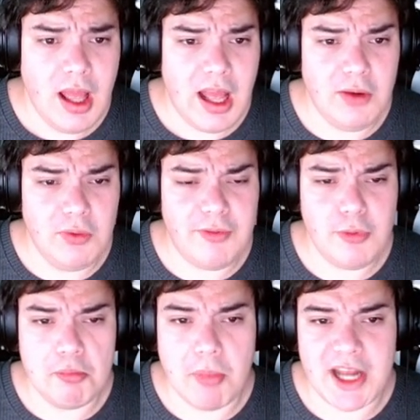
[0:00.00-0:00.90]
And if
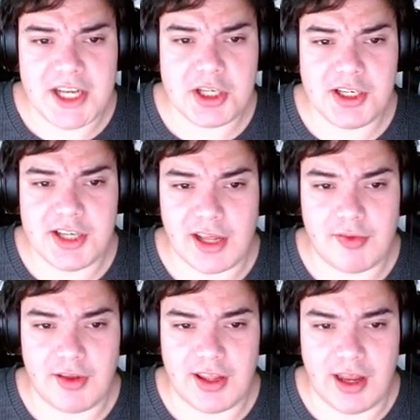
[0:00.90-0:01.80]
we match the
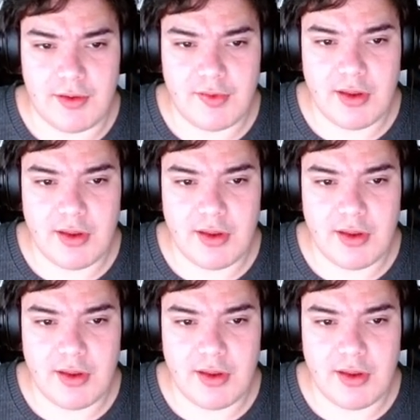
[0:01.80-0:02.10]
text against